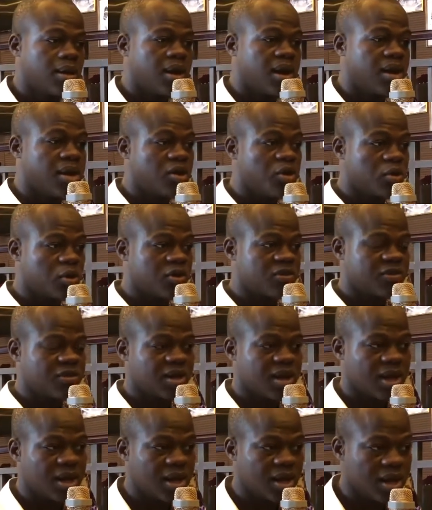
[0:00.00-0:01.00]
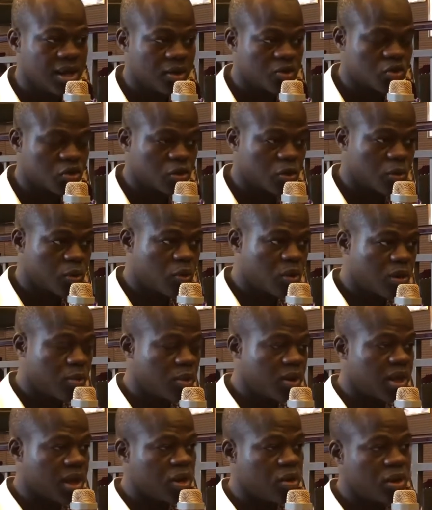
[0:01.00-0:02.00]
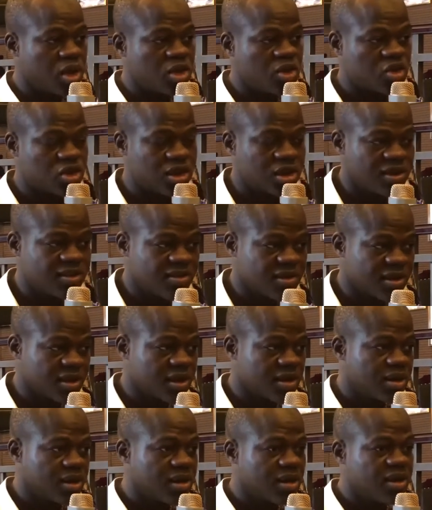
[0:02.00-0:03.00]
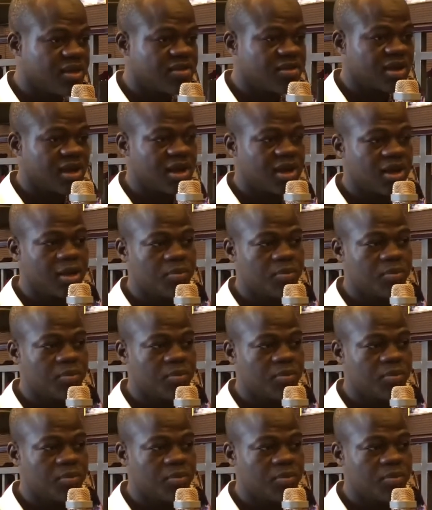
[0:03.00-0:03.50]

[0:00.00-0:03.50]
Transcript: industrial in some way, but they are not educated. Is there any